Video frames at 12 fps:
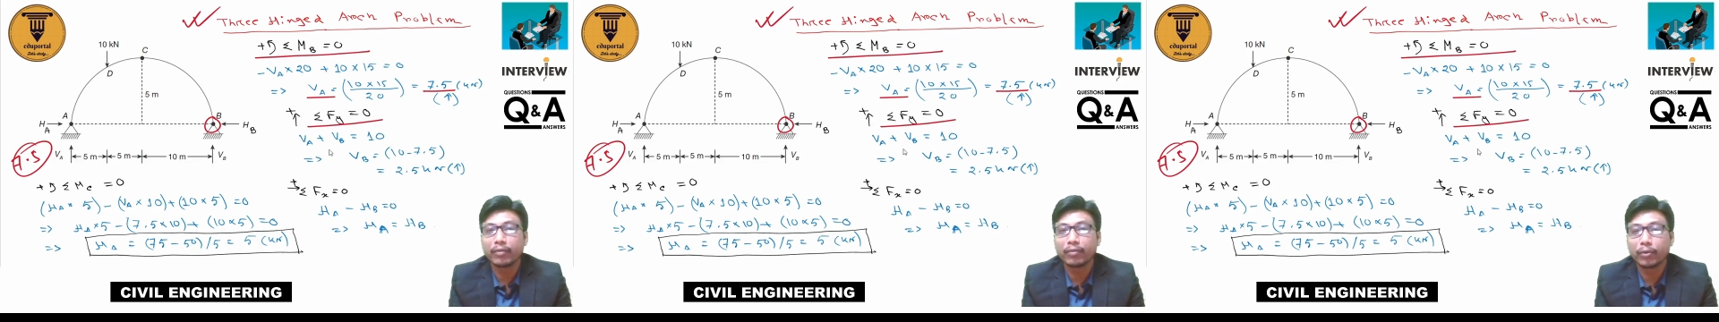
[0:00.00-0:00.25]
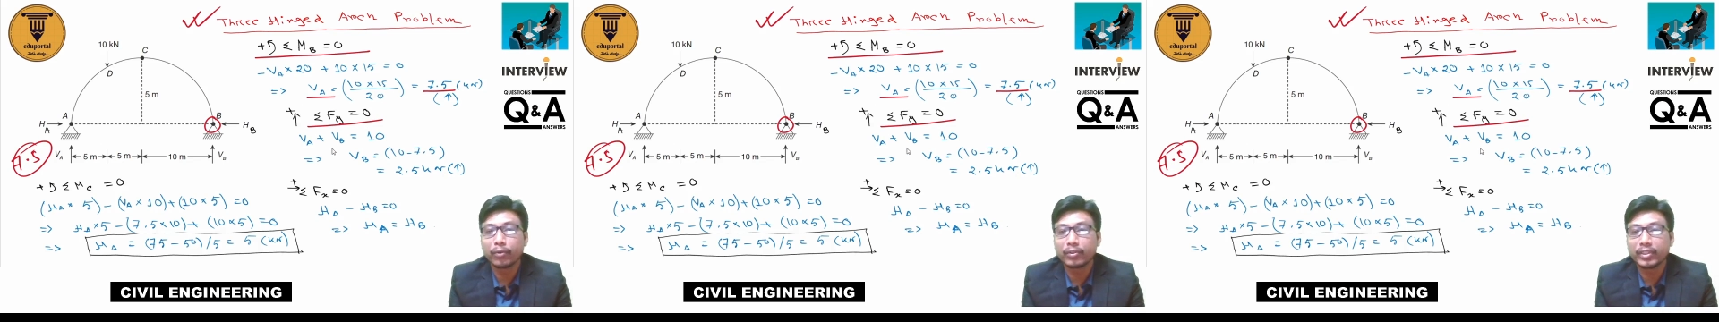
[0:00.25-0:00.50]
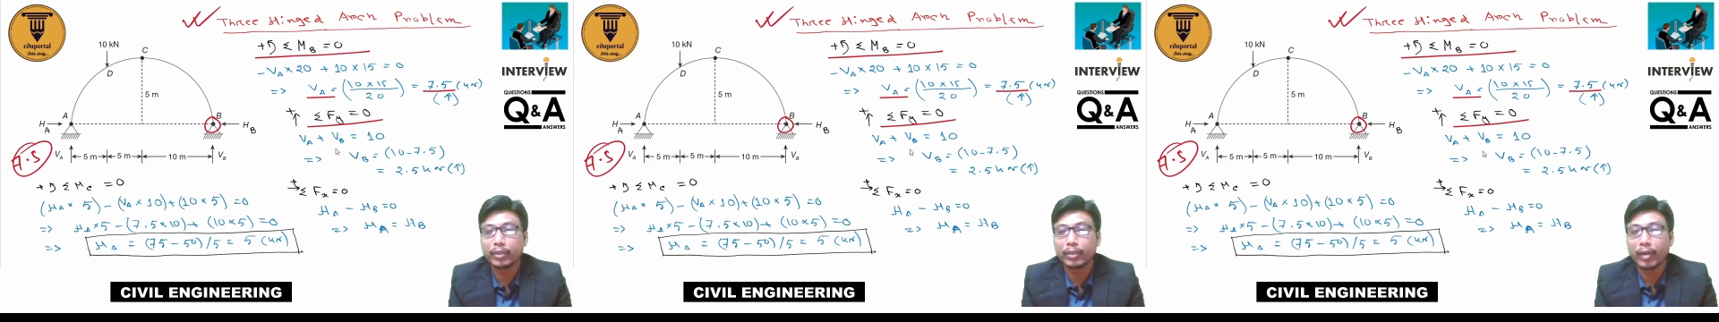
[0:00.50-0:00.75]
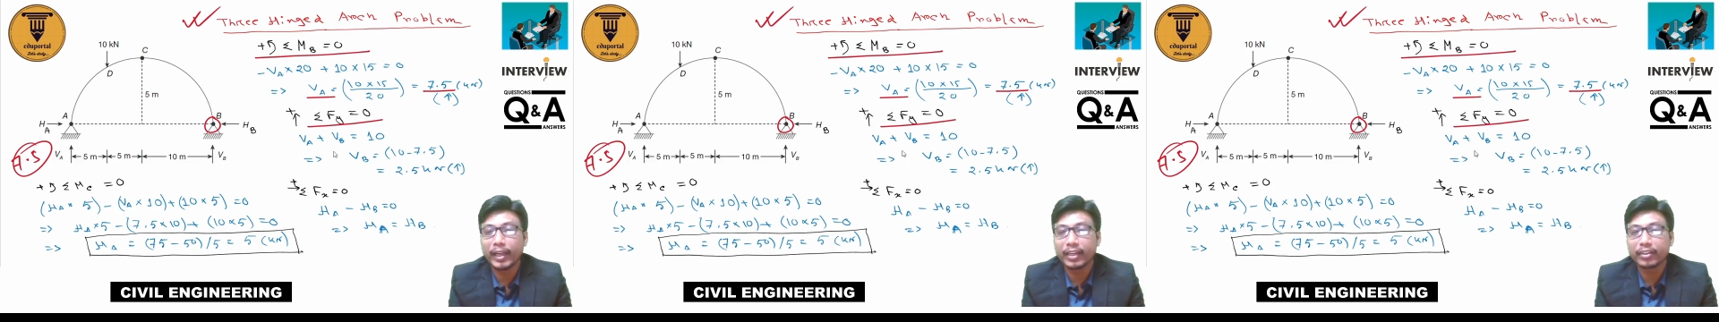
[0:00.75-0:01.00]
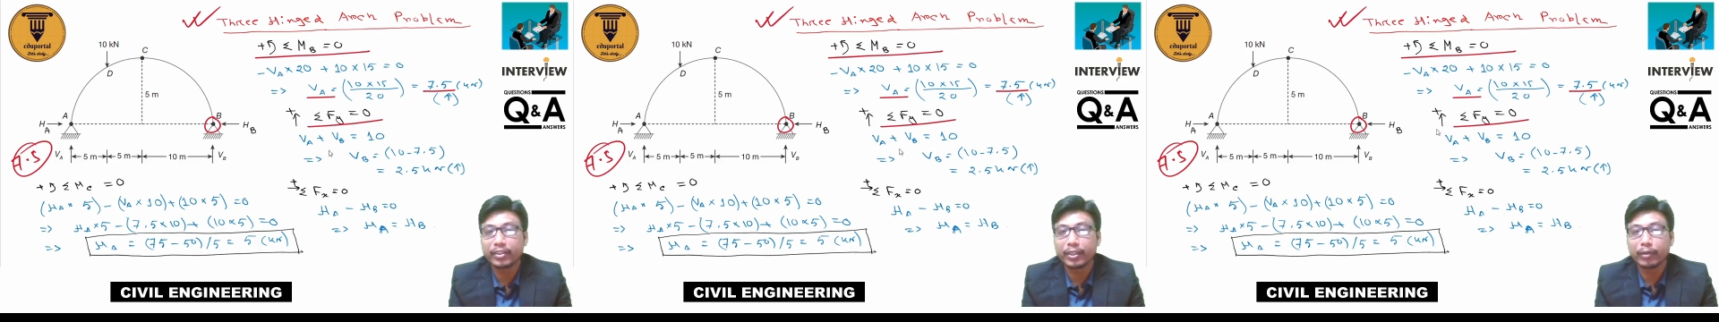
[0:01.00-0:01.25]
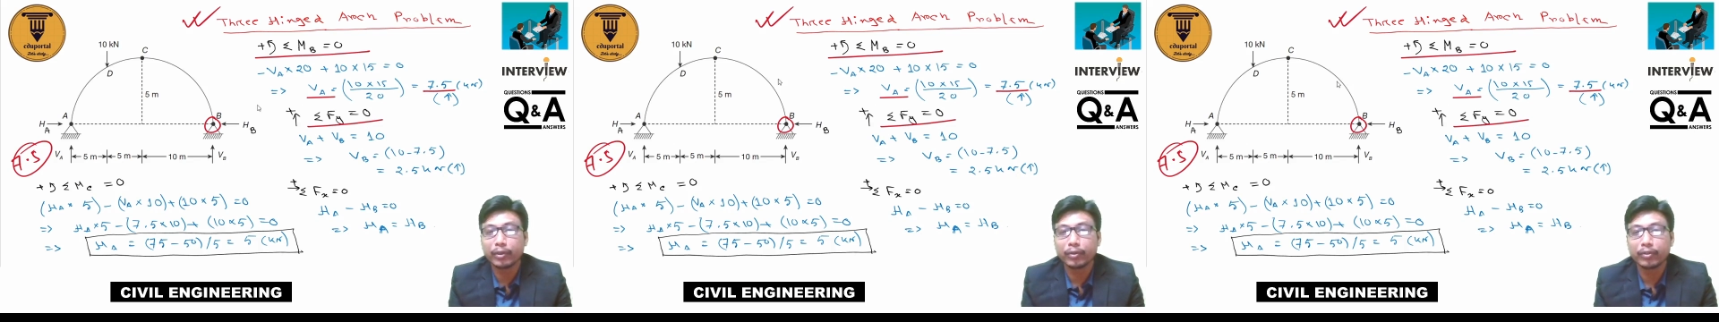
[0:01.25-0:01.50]
force in the Y direction
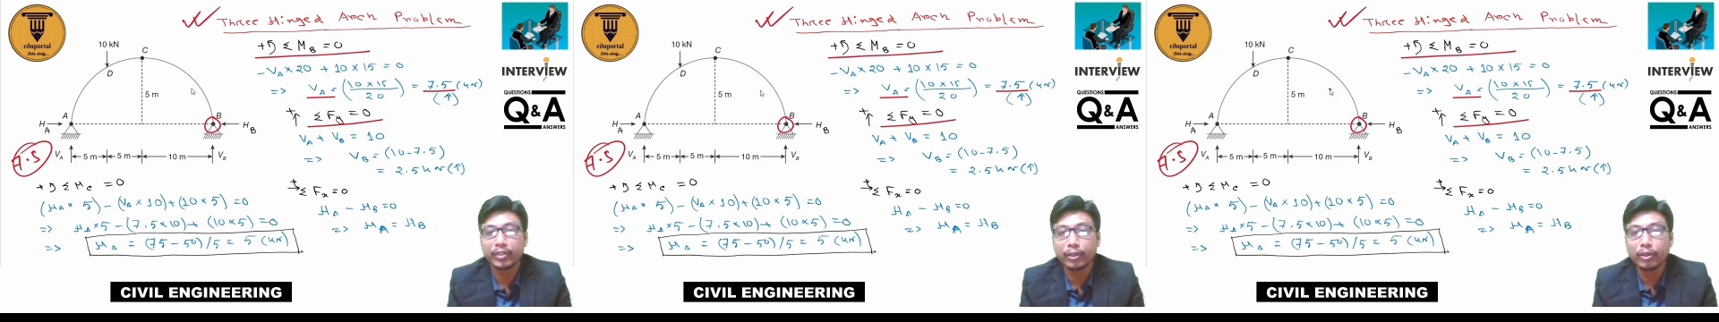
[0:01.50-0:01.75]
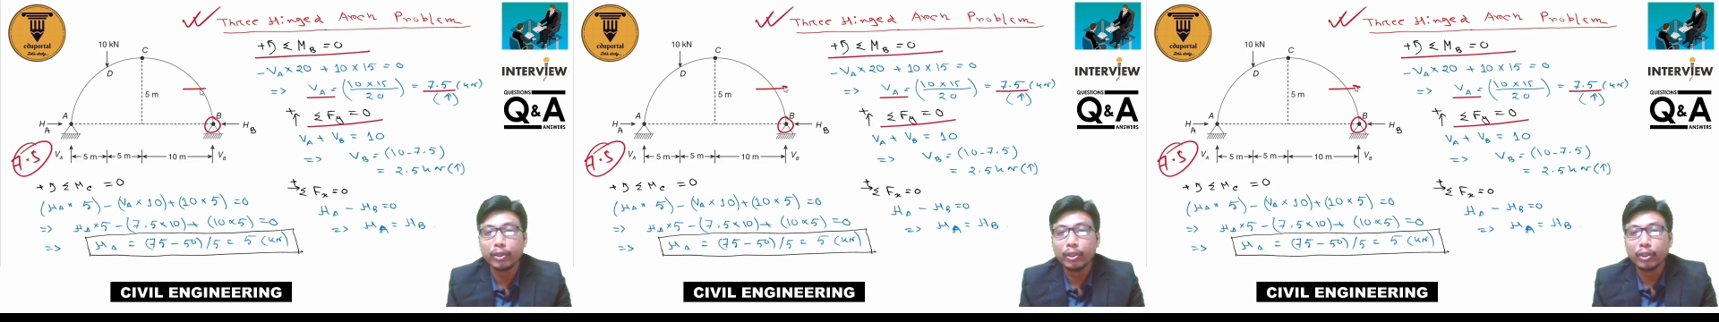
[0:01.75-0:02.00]
equal to 0.